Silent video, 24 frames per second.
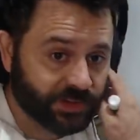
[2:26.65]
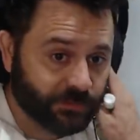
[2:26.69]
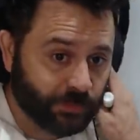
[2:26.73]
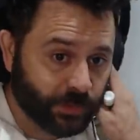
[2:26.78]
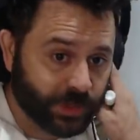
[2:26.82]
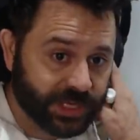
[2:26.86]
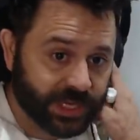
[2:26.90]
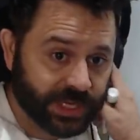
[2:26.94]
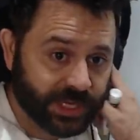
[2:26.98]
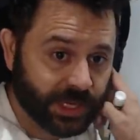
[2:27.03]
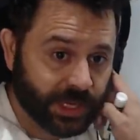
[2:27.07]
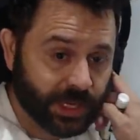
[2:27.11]
If
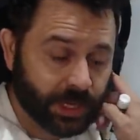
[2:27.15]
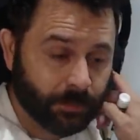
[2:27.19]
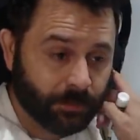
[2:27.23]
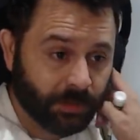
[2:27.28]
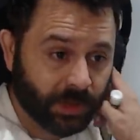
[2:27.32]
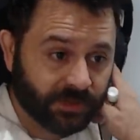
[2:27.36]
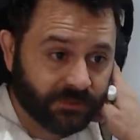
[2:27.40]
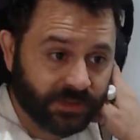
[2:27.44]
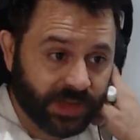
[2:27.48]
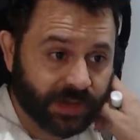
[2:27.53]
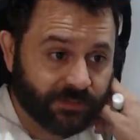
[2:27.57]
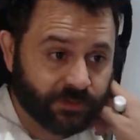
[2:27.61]
we get a
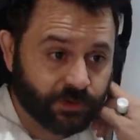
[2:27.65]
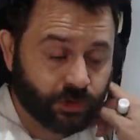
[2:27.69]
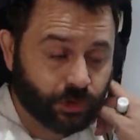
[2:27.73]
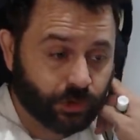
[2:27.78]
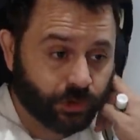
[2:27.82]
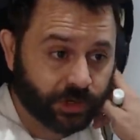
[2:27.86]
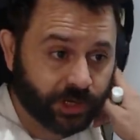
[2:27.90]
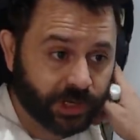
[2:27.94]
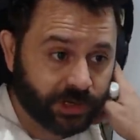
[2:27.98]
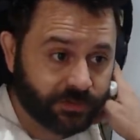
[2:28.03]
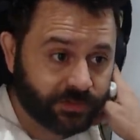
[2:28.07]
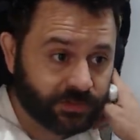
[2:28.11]
above average
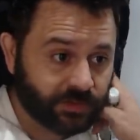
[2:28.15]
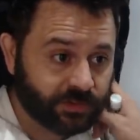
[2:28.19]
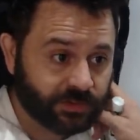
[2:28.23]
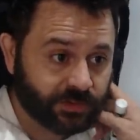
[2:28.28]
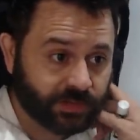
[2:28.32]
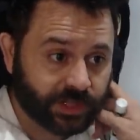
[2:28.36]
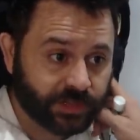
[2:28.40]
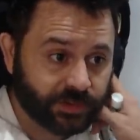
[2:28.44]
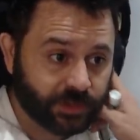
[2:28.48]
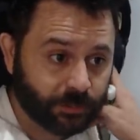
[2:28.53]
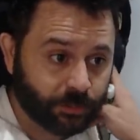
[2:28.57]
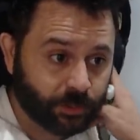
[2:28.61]
hurricane season
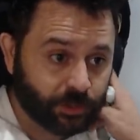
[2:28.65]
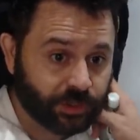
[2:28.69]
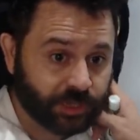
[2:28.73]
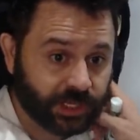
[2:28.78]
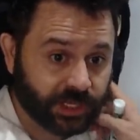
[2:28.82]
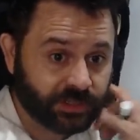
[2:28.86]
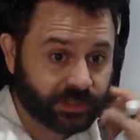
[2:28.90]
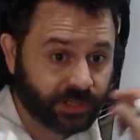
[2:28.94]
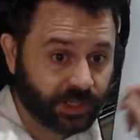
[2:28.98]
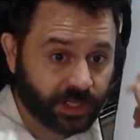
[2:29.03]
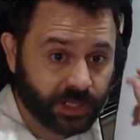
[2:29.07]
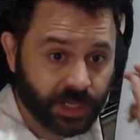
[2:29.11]
like they're
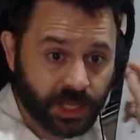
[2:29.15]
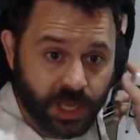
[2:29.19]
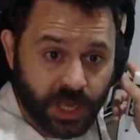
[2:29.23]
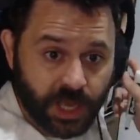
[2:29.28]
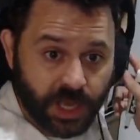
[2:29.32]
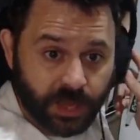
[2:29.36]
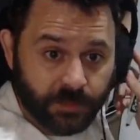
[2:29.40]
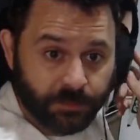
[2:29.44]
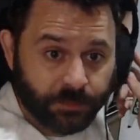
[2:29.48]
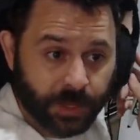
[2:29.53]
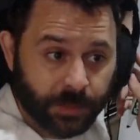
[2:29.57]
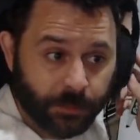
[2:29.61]
predicting,
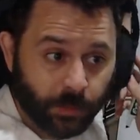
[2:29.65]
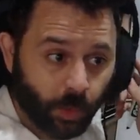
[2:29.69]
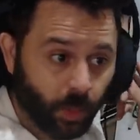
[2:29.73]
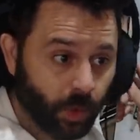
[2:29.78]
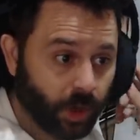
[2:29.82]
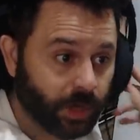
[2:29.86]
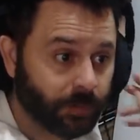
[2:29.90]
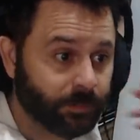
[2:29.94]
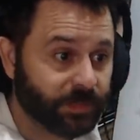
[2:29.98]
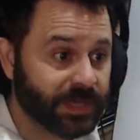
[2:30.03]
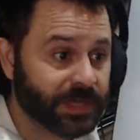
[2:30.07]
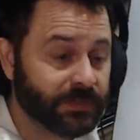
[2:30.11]
people
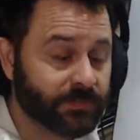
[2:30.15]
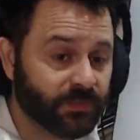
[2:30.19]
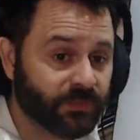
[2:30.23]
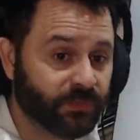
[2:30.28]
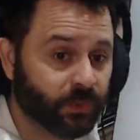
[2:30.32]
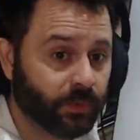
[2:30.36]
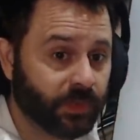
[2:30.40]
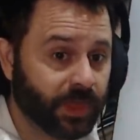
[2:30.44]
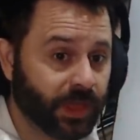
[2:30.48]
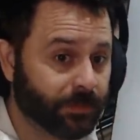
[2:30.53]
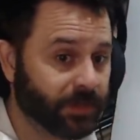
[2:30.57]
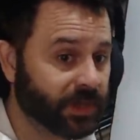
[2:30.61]
want to be in
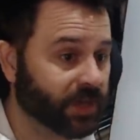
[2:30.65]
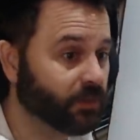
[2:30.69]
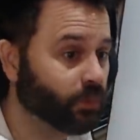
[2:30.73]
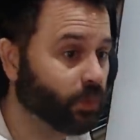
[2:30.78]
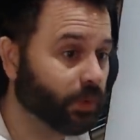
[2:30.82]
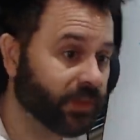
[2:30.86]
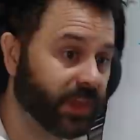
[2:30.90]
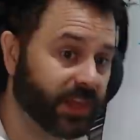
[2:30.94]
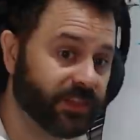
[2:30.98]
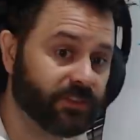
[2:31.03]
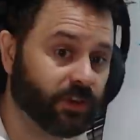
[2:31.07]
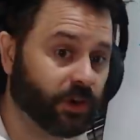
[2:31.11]
before that because
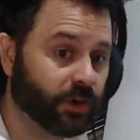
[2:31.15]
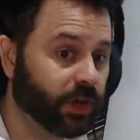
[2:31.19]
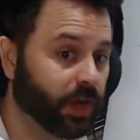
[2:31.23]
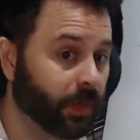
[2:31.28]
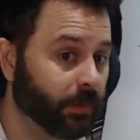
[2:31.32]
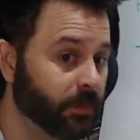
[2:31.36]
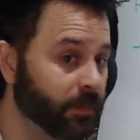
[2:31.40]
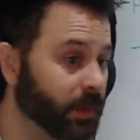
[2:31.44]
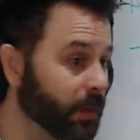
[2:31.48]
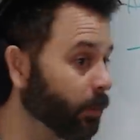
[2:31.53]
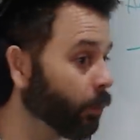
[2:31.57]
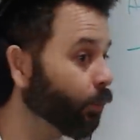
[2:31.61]
when they start
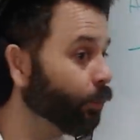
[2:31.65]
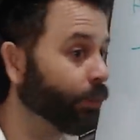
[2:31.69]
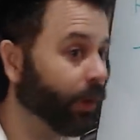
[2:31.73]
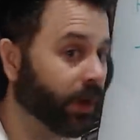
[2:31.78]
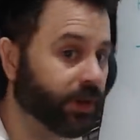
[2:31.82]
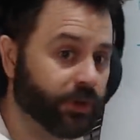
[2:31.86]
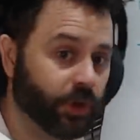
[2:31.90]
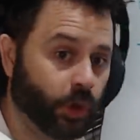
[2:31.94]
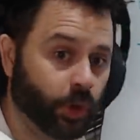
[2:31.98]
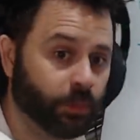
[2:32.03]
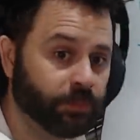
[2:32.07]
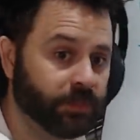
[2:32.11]
coming, people
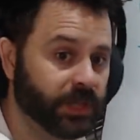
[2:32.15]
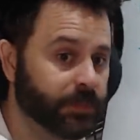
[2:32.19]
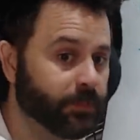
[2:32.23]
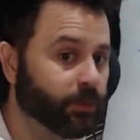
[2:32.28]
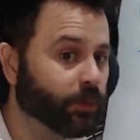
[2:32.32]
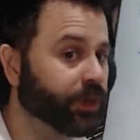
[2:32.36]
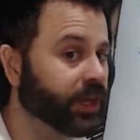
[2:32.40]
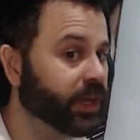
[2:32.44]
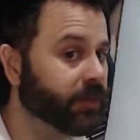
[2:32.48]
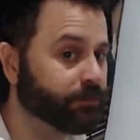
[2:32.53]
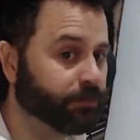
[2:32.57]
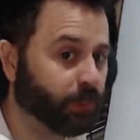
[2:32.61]
run to Home Depot
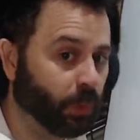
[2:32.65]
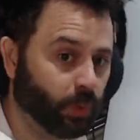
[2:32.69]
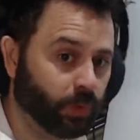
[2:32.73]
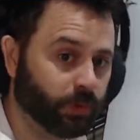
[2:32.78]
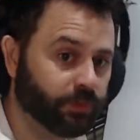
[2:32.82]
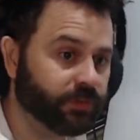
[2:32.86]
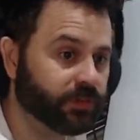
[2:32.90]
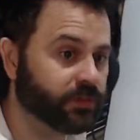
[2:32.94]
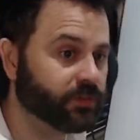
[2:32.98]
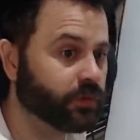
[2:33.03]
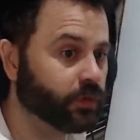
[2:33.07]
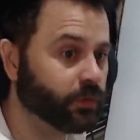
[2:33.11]
to get
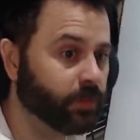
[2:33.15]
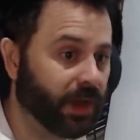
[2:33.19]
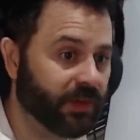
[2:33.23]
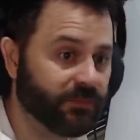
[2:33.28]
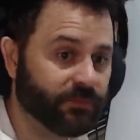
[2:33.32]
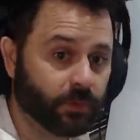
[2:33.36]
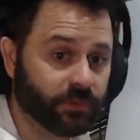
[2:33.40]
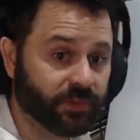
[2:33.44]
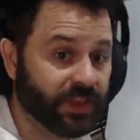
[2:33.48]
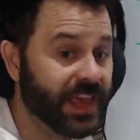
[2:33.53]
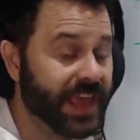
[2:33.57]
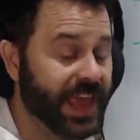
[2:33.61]
boards and two by
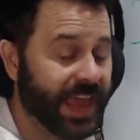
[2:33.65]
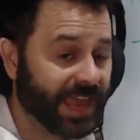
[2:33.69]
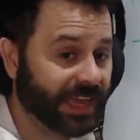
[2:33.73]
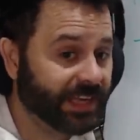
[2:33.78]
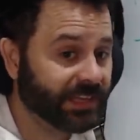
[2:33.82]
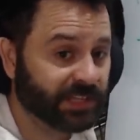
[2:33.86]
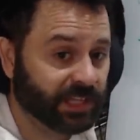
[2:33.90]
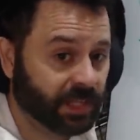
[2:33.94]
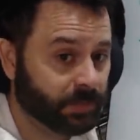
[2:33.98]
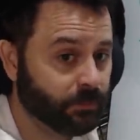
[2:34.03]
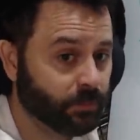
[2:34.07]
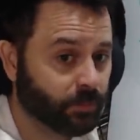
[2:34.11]
fours,
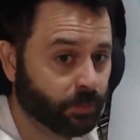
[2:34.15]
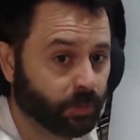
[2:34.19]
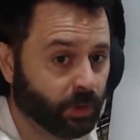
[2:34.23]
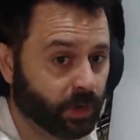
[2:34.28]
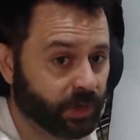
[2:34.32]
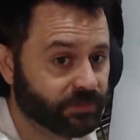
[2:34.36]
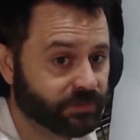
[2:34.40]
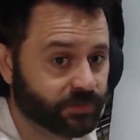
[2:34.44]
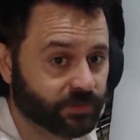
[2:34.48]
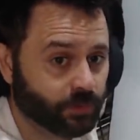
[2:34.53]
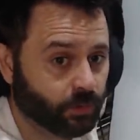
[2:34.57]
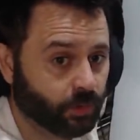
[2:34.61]
and lumber
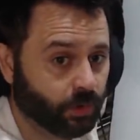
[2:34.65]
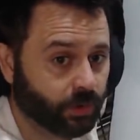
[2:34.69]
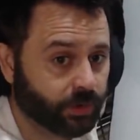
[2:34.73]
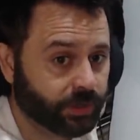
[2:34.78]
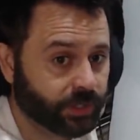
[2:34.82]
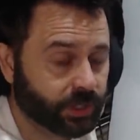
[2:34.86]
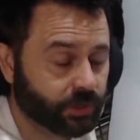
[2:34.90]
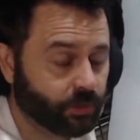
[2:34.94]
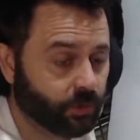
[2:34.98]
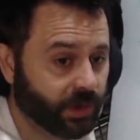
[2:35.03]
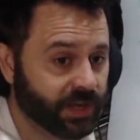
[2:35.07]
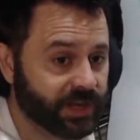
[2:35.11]
prices are
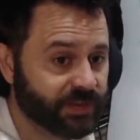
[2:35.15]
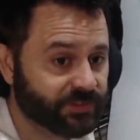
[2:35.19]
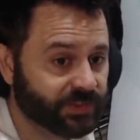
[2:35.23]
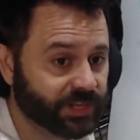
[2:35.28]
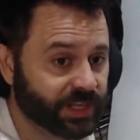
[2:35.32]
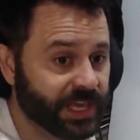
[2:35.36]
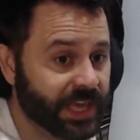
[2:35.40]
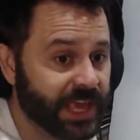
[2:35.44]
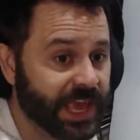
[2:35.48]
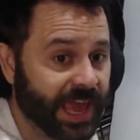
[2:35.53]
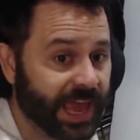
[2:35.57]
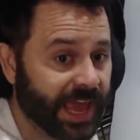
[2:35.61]
already
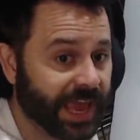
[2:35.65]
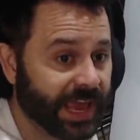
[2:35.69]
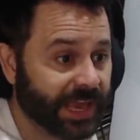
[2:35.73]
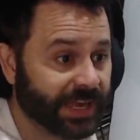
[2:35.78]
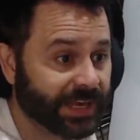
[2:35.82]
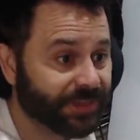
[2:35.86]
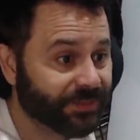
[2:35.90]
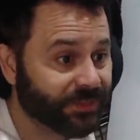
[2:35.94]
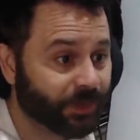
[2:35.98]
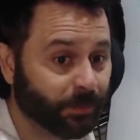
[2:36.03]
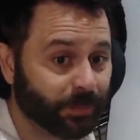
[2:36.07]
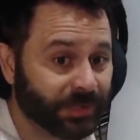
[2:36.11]
crazy,
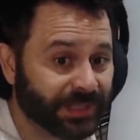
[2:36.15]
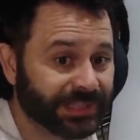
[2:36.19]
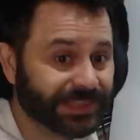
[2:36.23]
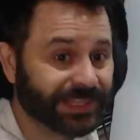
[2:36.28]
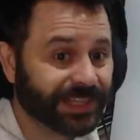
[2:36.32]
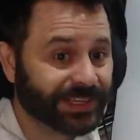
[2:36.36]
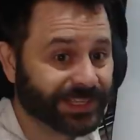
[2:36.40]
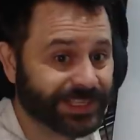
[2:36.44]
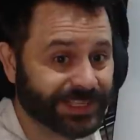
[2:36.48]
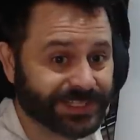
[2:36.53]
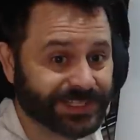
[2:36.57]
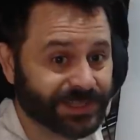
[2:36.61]
and they'll be
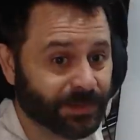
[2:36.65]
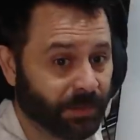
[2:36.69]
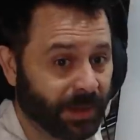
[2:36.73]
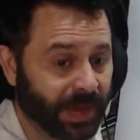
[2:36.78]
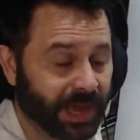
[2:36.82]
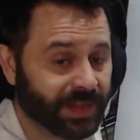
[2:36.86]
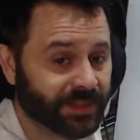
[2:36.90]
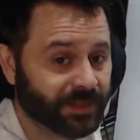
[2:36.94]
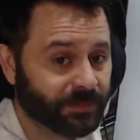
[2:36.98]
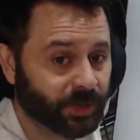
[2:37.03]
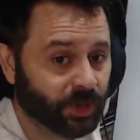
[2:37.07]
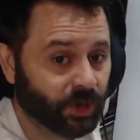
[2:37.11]
lucky to
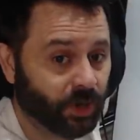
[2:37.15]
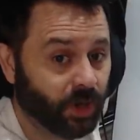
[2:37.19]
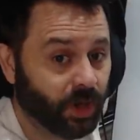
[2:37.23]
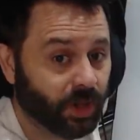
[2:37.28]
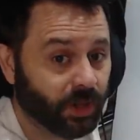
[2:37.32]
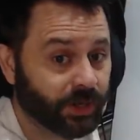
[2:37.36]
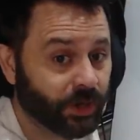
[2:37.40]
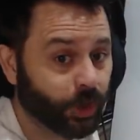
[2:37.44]
buy them at all.